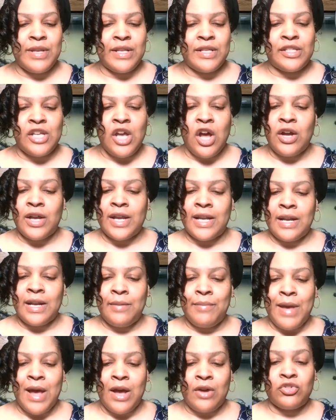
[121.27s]
been talking
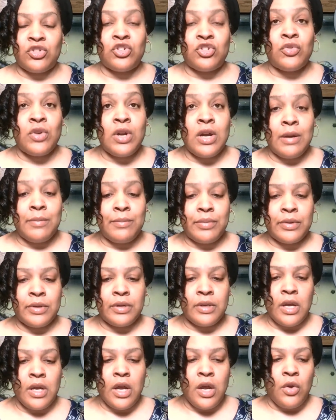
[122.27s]
about Trump,
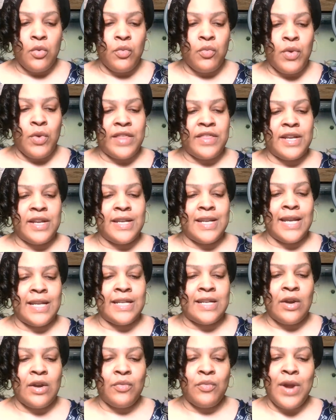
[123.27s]
whether
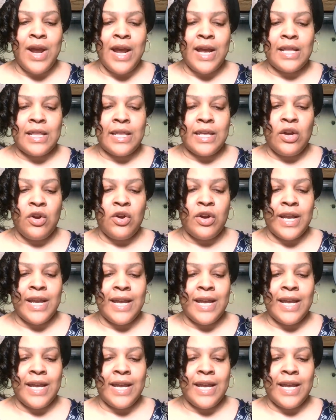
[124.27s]
it's directly